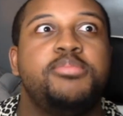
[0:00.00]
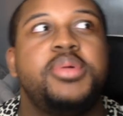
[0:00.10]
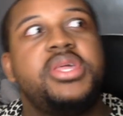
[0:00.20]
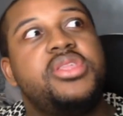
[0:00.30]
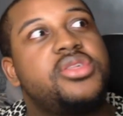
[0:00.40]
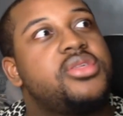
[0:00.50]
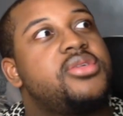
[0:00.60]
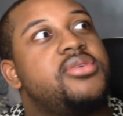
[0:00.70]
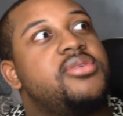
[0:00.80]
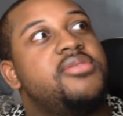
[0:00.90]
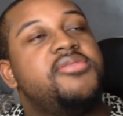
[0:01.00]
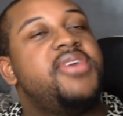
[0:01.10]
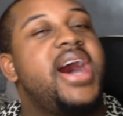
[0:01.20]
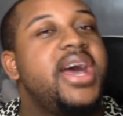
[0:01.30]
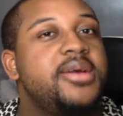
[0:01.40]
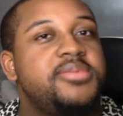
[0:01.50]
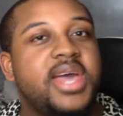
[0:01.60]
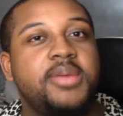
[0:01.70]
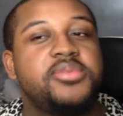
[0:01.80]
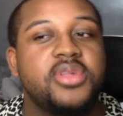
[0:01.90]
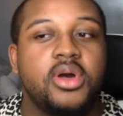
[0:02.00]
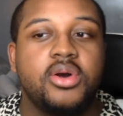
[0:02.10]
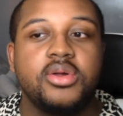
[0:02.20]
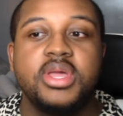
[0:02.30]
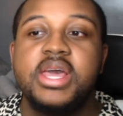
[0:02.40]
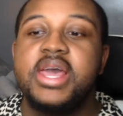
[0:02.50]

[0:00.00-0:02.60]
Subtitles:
beach vibe type song.